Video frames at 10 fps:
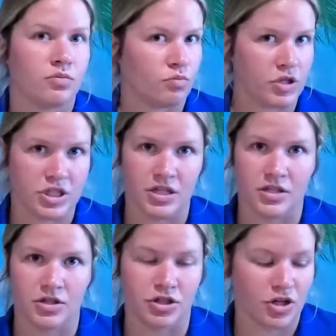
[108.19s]
When she
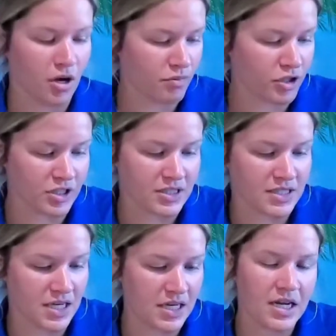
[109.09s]
does a good job, good
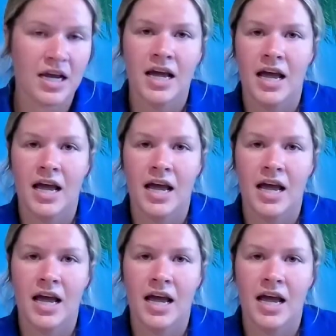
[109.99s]
sit.